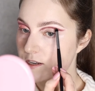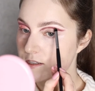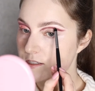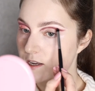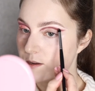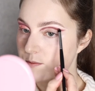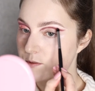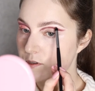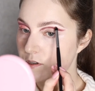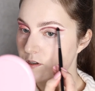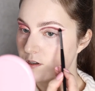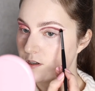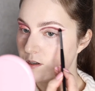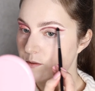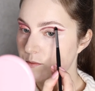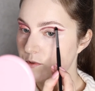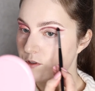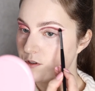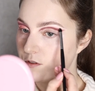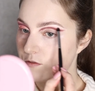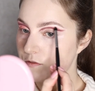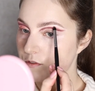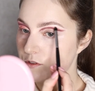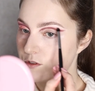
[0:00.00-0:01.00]
is absolutely
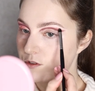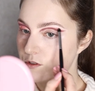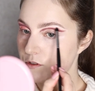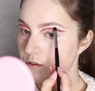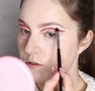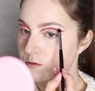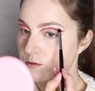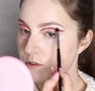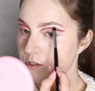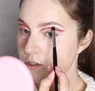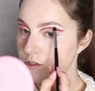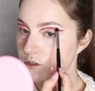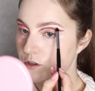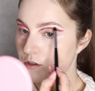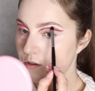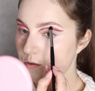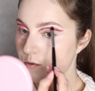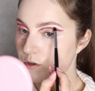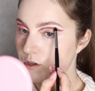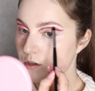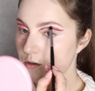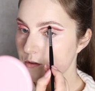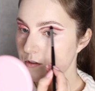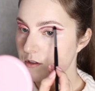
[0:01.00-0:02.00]
beautiful, so we're just going to
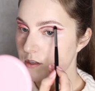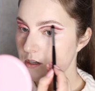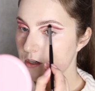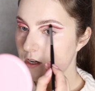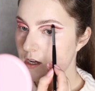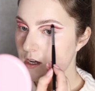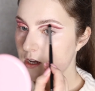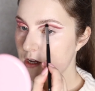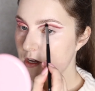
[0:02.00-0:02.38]
work with it.